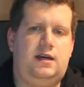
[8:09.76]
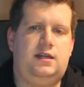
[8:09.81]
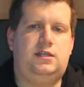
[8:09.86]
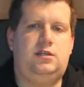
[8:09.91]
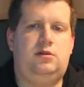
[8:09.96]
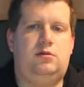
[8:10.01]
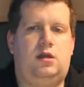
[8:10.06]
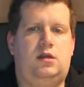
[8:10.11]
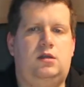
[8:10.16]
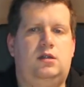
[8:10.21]

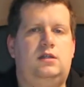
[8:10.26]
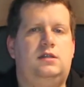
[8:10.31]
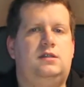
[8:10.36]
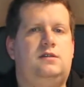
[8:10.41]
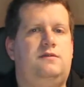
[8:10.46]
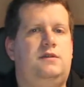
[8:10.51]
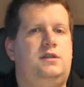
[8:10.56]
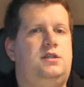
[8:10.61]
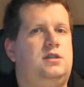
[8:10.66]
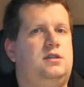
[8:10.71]

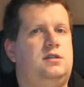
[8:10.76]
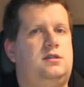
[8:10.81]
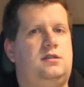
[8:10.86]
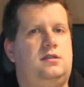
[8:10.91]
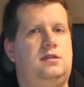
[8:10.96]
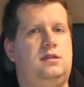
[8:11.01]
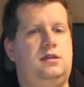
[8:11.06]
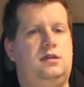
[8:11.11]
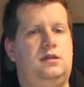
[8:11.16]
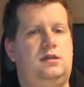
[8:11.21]
antivirus, which
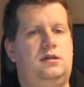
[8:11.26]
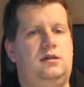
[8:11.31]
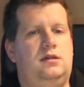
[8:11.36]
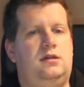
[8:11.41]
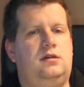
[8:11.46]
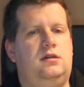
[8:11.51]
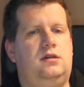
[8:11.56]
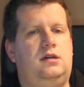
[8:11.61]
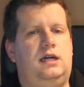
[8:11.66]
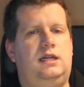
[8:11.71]
is
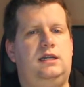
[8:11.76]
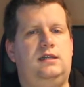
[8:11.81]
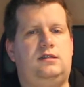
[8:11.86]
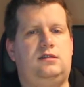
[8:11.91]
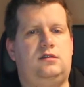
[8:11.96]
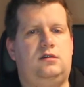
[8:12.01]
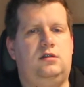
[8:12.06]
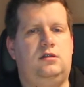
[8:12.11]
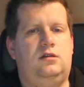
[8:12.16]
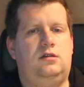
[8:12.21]

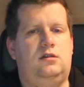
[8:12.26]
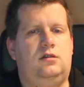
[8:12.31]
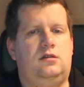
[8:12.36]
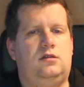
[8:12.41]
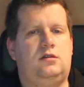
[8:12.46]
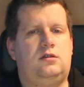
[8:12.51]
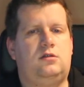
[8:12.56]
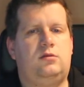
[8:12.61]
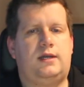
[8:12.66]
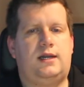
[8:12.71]

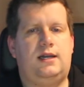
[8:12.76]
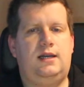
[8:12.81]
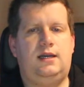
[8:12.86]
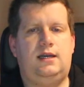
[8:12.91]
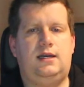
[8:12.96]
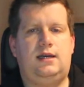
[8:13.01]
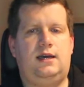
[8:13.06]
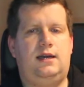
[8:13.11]
uninstalled quickly,